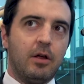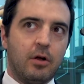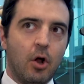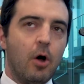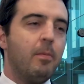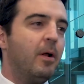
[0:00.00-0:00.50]

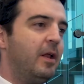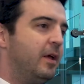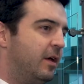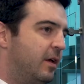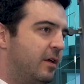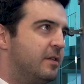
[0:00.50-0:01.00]

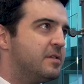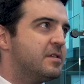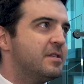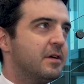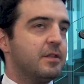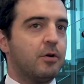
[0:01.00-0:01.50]
globally, it's
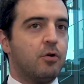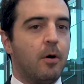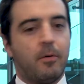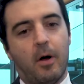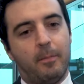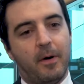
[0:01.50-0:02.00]
the, the
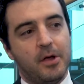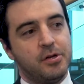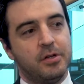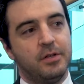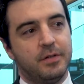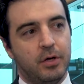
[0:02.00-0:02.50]
co
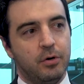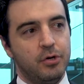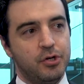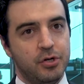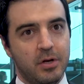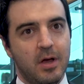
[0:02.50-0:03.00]
cooperation is
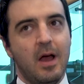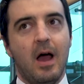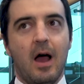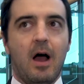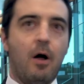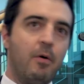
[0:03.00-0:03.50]
huge.
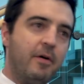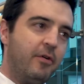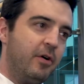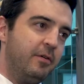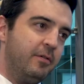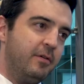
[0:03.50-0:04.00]

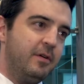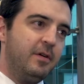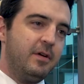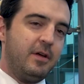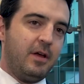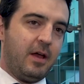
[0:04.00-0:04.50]
However,
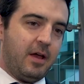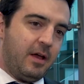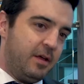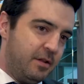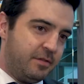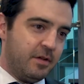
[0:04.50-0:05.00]

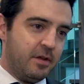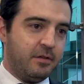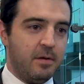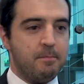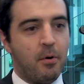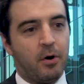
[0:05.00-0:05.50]
Uh, it's,
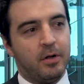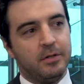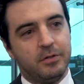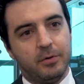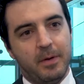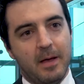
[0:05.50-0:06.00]
it's
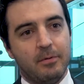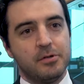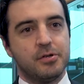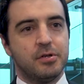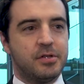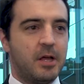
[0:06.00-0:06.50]
important to be able
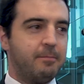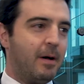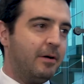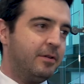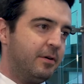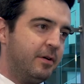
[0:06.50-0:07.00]
to set
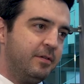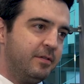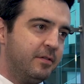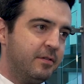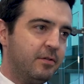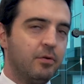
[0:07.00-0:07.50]
boundaries,
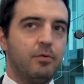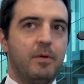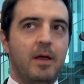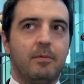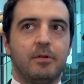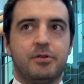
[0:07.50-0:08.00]
to
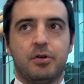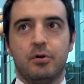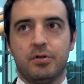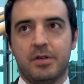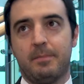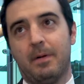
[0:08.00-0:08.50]
be able
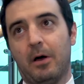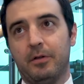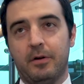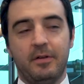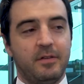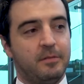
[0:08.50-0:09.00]
to set
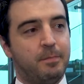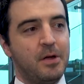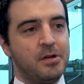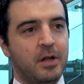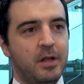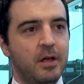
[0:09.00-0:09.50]
boundaries,
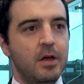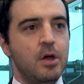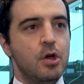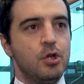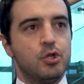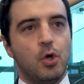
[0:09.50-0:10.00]
especially
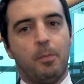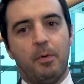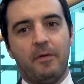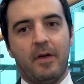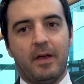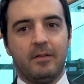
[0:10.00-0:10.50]
to
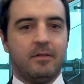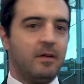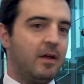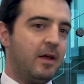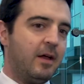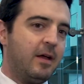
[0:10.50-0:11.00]
prevent
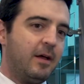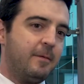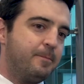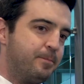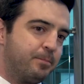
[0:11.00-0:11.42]
uh,